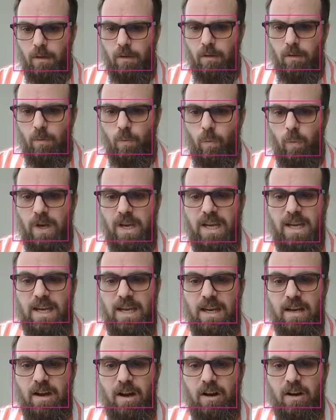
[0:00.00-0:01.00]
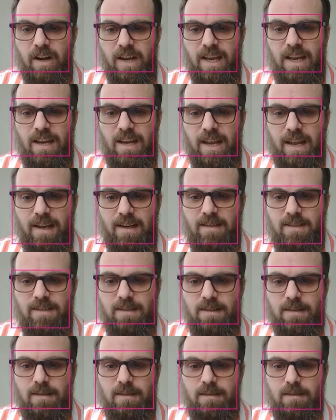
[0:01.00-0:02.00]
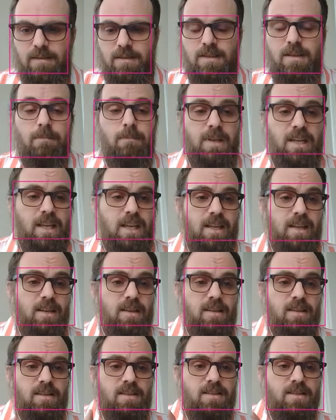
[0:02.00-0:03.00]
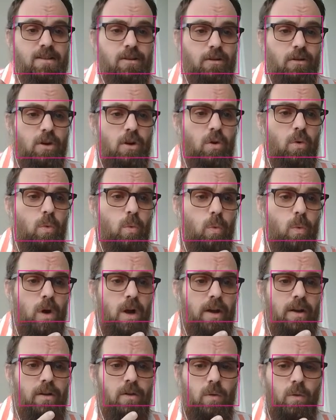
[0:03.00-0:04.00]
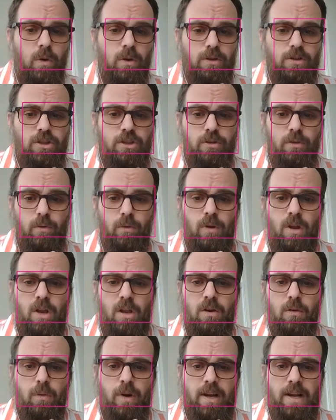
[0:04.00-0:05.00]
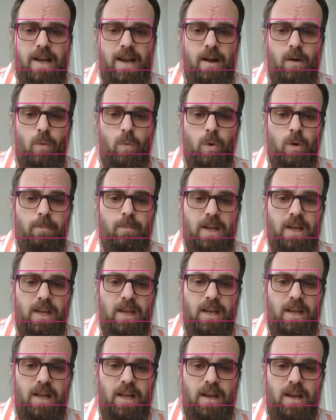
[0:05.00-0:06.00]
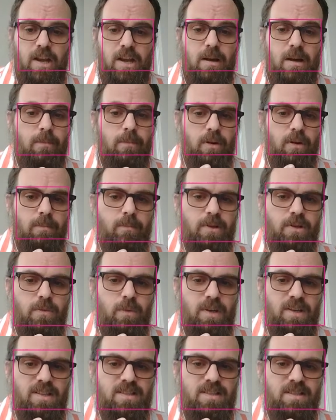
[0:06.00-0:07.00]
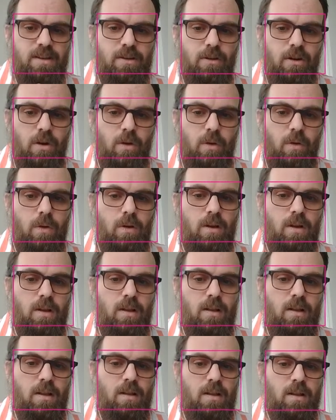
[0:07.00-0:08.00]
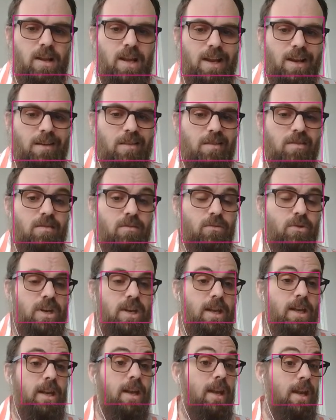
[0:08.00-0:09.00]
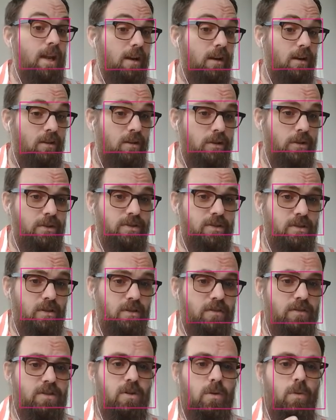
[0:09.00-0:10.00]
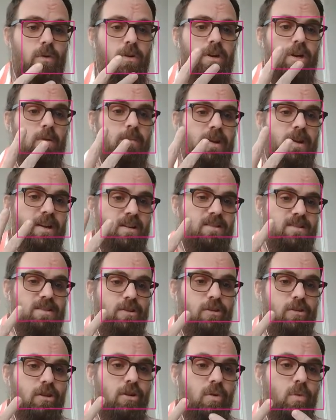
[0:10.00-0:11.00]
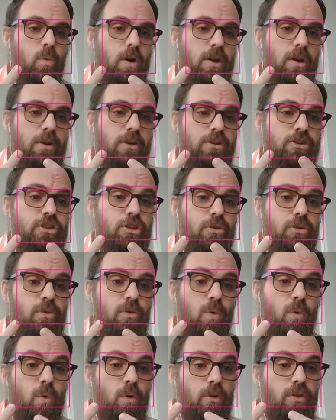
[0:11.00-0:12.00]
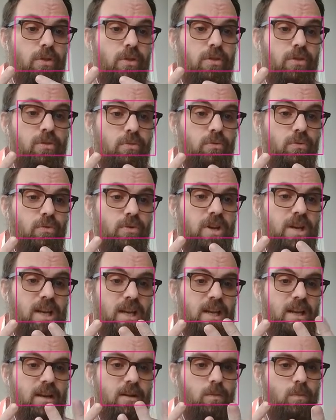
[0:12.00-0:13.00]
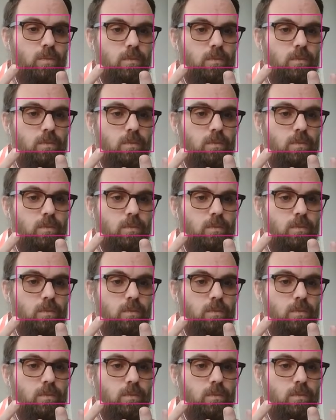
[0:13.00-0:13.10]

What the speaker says: we need our index to be 0, 1, or 2. Right now we're picking a number between 0 and 3 inclusive. So we're going to pick 0, 1, 2, or 3.